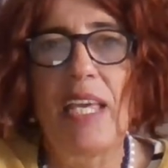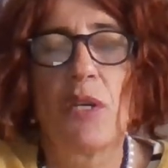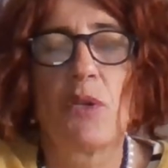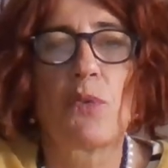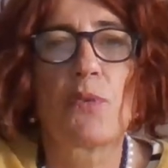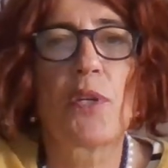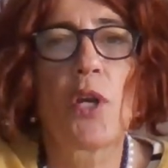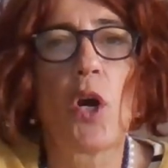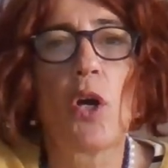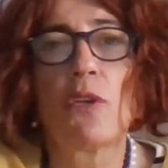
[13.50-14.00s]

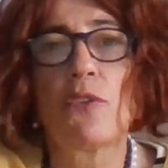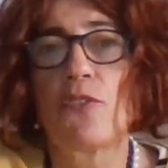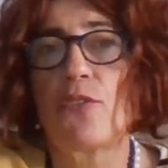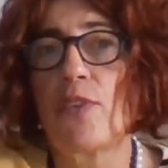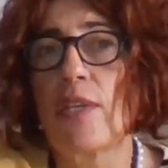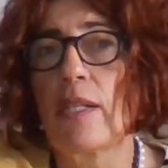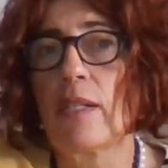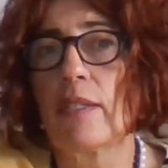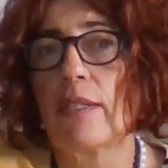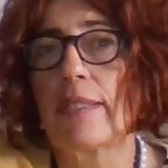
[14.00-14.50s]
We all
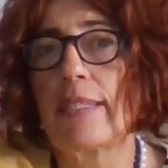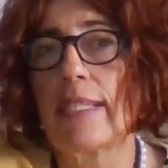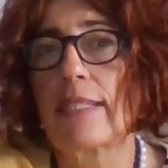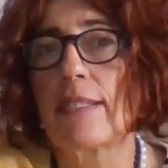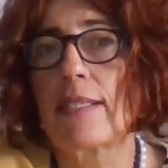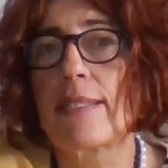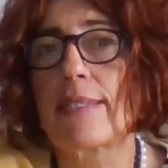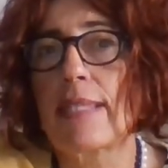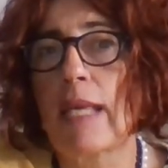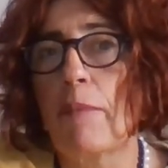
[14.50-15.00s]
feel
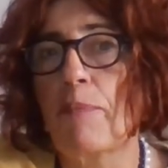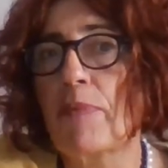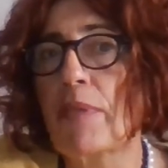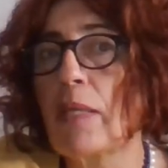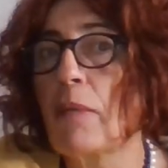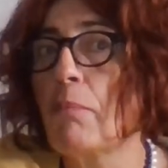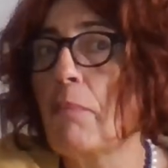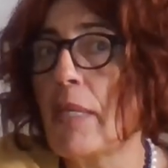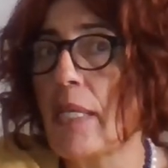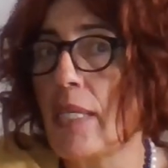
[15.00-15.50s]
that
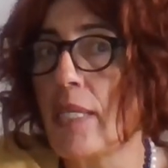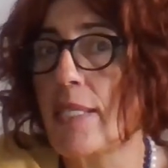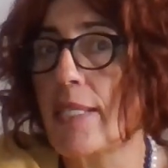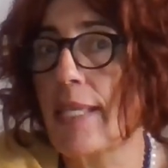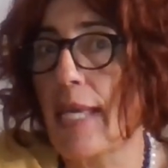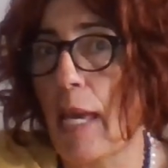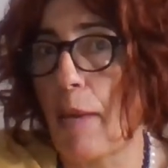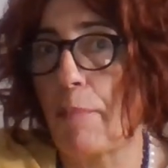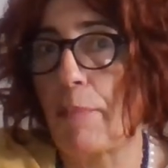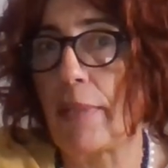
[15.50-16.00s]
something big is
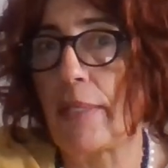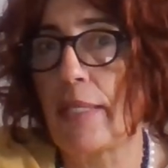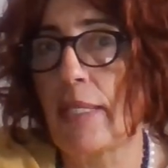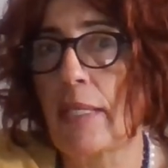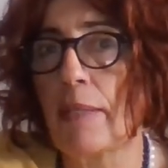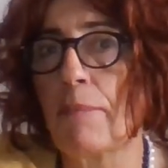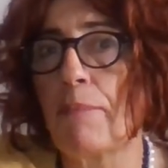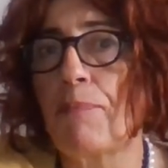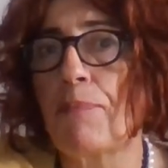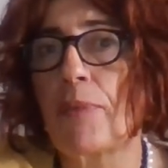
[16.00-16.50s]

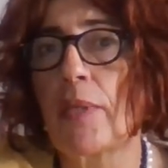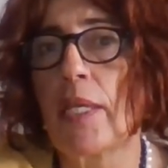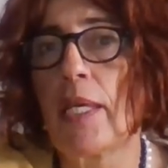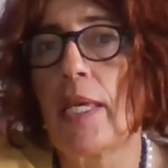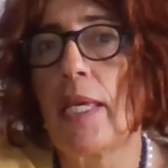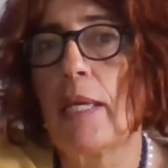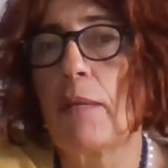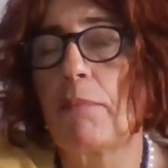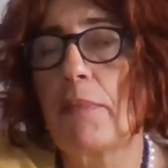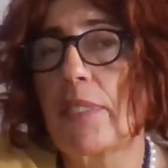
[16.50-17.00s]
happening,
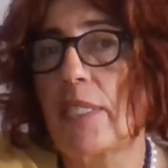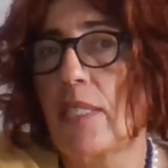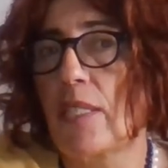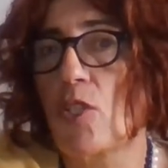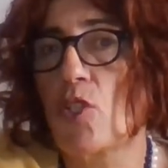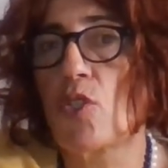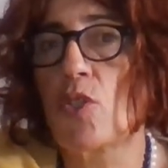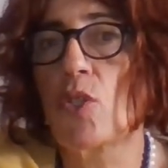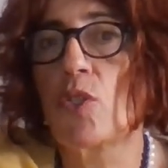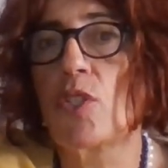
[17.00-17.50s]
but it
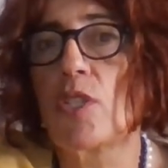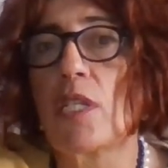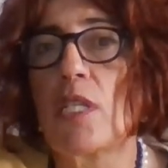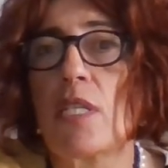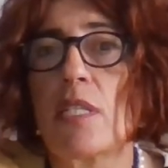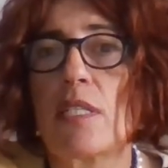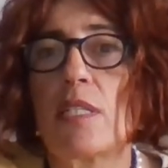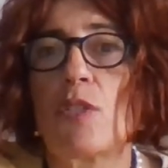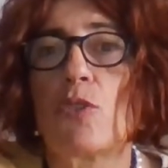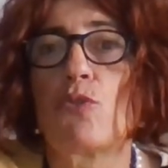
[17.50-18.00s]
is not
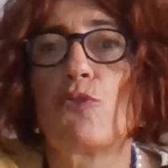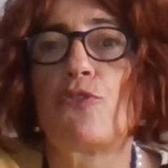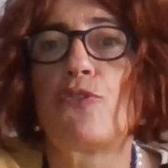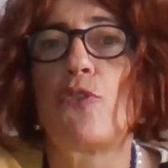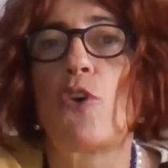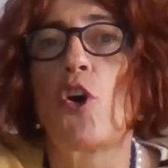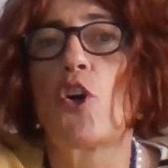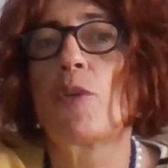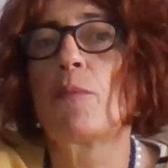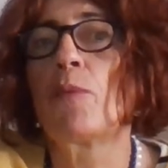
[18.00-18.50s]
easy to
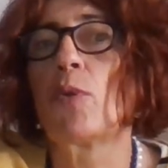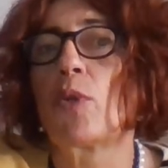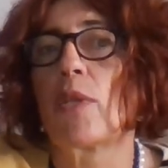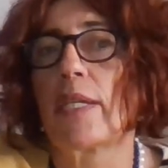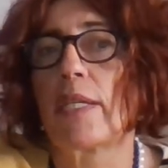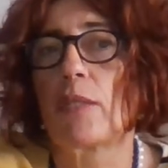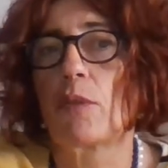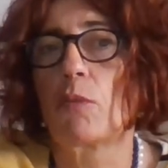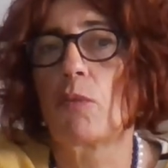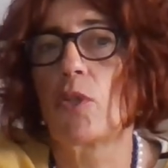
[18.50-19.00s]

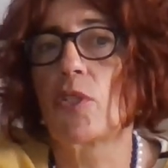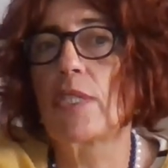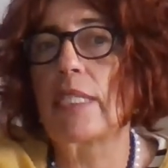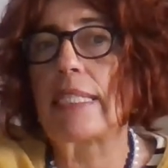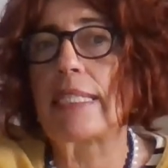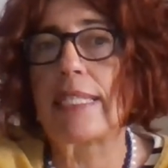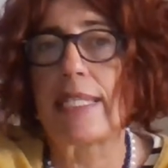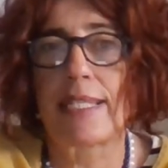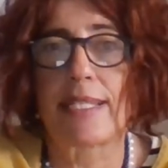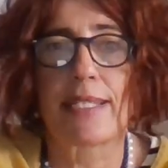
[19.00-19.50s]
formulate what
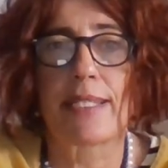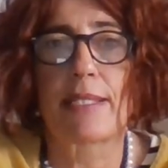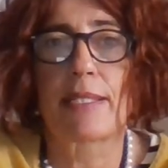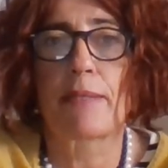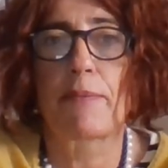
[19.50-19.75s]
it is.